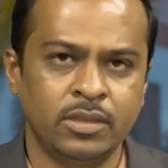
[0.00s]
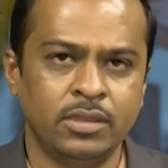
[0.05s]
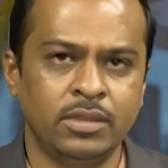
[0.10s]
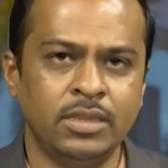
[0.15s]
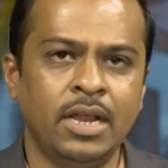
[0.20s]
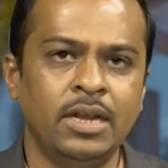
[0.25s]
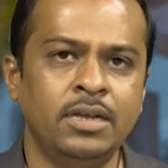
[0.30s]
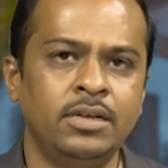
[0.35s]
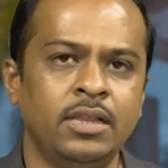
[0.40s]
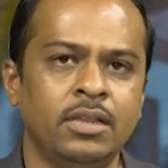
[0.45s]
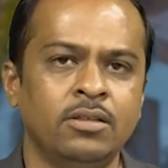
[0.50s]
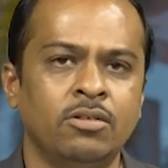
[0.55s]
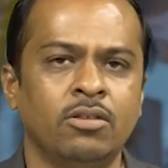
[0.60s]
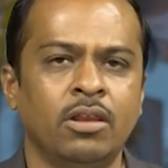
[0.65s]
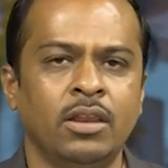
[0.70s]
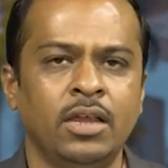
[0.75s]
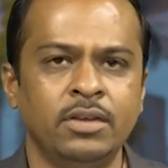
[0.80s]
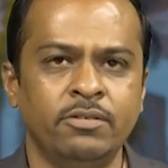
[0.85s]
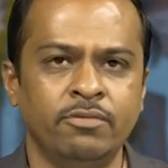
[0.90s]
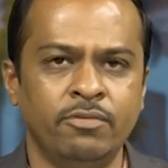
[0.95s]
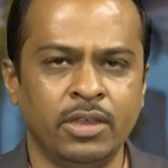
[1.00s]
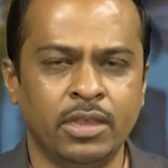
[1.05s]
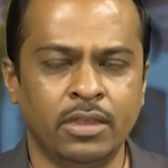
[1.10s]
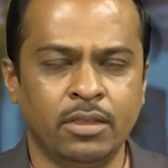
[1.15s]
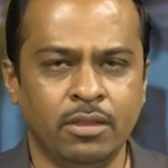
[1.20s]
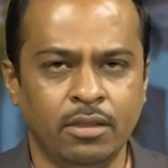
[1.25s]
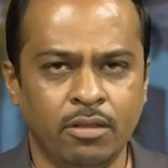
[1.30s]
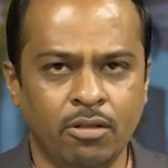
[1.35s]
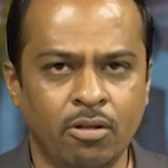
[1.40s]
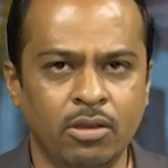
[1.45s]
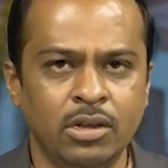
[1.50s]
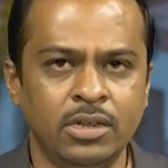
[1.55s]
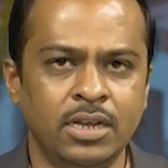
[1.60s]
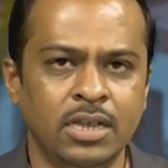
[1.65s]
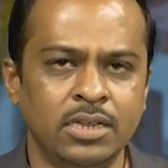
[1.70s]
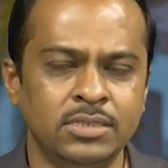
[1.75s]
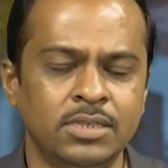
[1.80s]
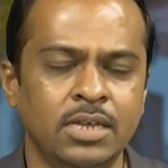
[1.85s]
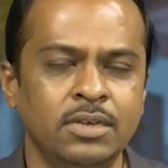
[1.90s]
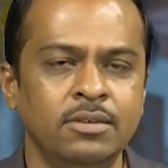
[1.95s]
that theodolite we call it
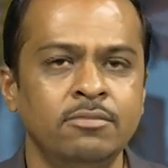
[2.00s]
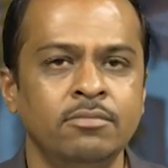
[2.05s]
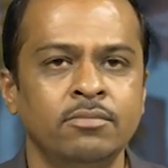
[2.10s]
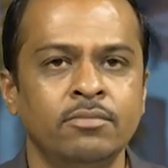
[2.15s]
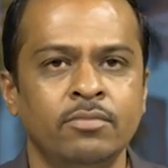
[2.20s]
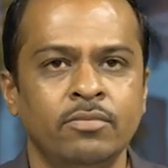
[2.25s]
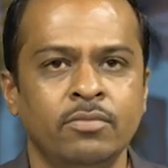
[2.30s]
as an